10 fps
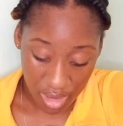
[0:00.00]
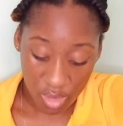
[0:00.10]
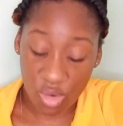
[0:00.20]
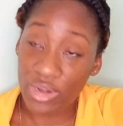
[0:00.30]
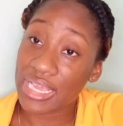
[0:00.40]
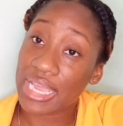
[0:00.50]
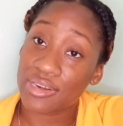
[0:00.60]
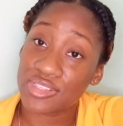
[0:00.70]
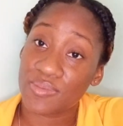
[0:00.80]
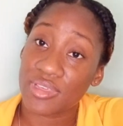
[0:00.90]
Or they can do
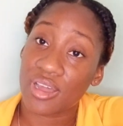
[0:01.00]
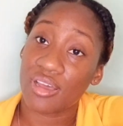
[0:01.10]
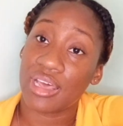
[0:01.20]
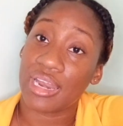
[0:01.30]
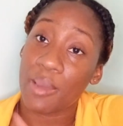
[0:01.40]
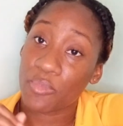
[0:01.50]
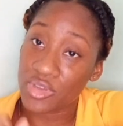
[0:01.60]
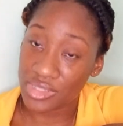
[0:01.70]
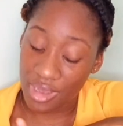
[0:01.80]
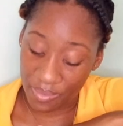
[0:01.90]
something called a
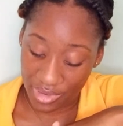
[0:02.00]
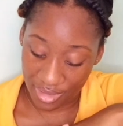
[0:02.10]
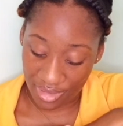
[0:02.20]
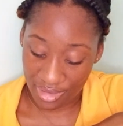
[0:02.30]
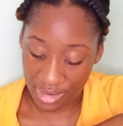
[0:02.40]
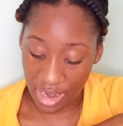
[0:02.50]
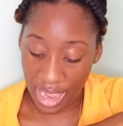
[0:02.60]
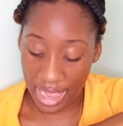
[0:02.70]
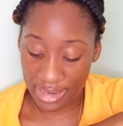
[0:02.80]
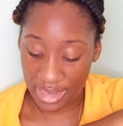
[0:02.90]
laparoscopy.
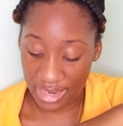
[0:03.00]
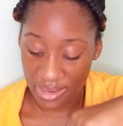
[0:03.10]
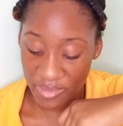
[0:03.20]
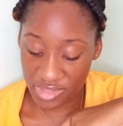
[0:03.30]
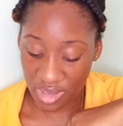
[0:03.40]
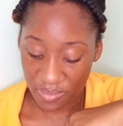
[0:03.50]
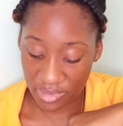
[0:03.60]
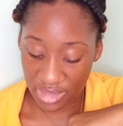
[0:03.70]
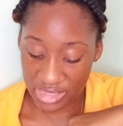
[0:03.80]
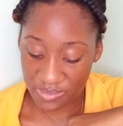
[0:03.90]
And a
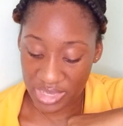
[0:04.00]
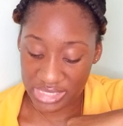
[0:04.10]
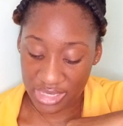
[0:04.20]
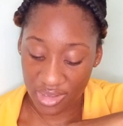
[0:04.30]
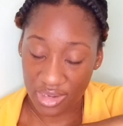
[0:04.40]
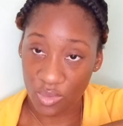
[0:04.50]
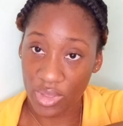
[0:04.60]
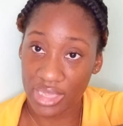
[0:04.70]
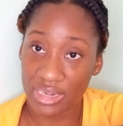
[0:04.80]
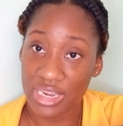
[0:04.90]
laparoscopy is basically
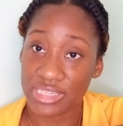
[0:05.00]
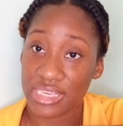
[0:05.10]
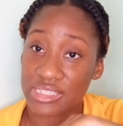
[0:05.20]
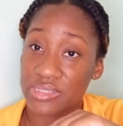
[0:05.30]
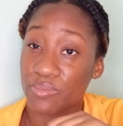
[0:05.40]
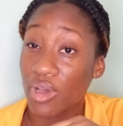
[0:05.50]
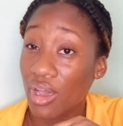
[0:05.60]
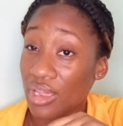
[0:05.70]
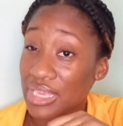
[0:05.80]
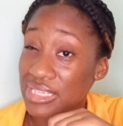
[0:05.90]
when there's a
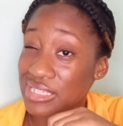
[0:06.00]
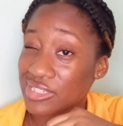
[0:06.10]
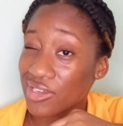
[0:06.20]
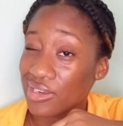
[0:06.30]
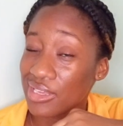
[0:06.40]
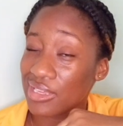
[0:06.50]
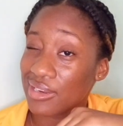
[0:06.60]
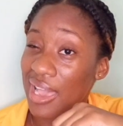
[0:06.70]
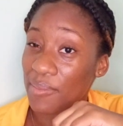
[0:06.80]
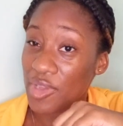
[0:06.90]
small incision in
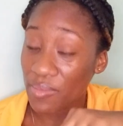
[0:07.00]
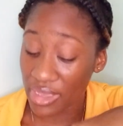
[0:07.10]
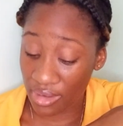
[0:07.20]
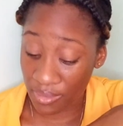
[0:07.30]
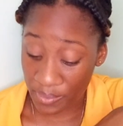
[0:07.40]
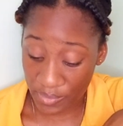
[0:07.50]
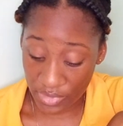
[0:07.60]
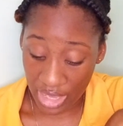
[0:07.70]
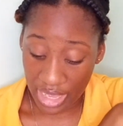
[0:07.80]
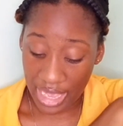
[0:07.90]
the abdomen
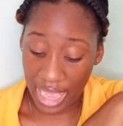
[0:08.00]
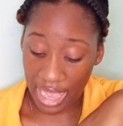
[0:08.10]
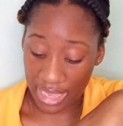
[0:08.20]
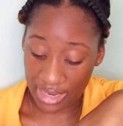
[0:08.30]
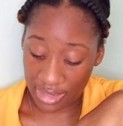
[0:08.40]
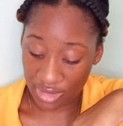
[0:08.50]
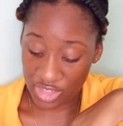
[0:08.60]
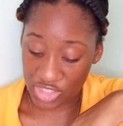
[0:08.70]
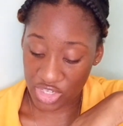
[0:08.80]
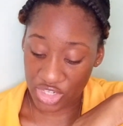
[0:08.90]
and the
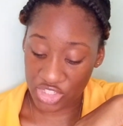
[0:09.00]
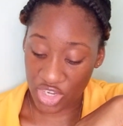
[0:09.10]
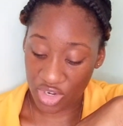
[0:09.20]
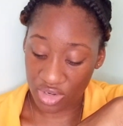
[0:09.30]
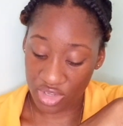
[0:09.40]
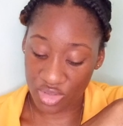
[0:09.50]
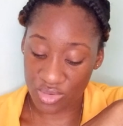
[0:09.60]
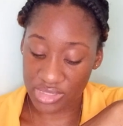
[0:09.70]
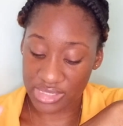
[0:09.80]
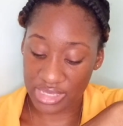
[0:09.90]
surgeon
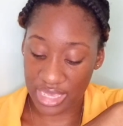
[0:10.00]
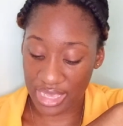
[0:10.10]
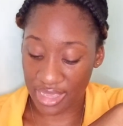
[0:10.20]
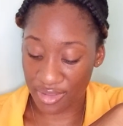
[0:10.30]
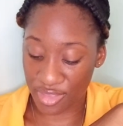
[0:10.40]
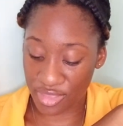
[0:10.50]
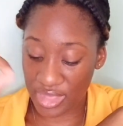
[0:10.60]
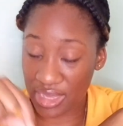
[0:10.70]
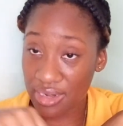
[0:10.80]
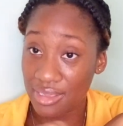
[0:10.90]
uses a
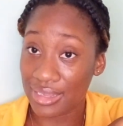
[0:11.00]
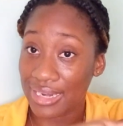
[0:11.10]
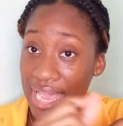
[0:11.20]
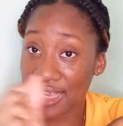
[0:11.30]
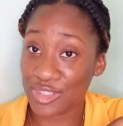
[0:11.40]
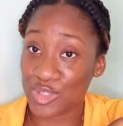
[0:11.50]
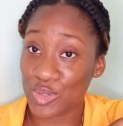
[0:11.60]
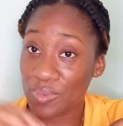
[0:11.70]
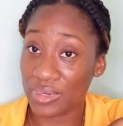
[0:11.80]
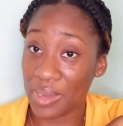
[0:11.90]
thin light
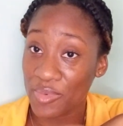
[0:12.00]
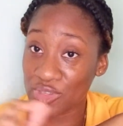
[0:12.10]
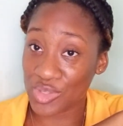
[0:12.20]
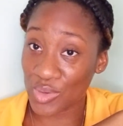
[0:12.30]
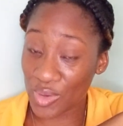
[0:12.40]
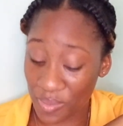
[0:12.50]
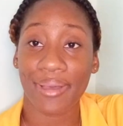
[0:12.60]
tube laparoscope.